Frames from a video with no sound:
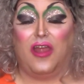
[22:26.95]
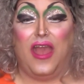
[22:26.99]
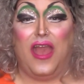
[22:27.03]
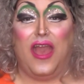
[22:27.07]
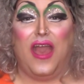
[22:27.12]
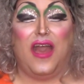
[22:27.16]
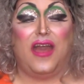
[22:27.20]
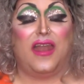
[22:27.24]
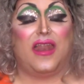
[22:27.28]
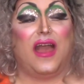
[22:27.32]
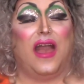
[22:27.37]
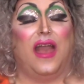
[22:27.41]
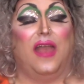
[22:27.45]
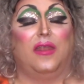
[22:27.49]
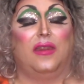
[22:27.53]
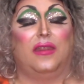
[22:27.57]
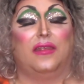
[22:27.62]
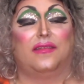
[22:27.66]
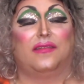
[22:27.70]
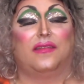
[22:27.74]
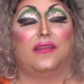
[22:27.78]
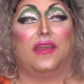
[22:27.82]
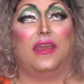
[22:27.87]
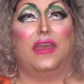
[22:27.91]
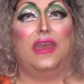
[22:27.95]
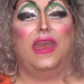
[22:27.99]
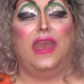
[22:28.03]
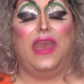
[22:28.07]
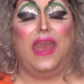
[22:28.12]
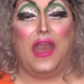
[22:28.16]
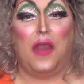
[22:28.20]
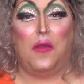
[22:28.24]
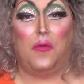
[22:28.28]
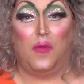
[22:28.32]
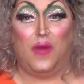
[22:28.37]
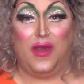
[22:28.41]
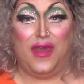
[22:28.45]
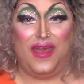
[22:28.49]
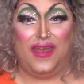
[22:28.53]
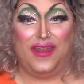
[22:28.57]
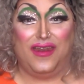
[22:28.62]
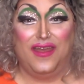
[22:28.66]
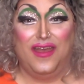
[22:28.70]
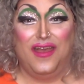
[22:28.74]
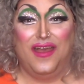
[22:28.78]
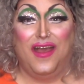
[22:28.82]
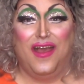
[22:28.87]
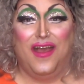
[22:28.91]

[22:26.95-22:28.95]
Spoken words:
and I just can't wait.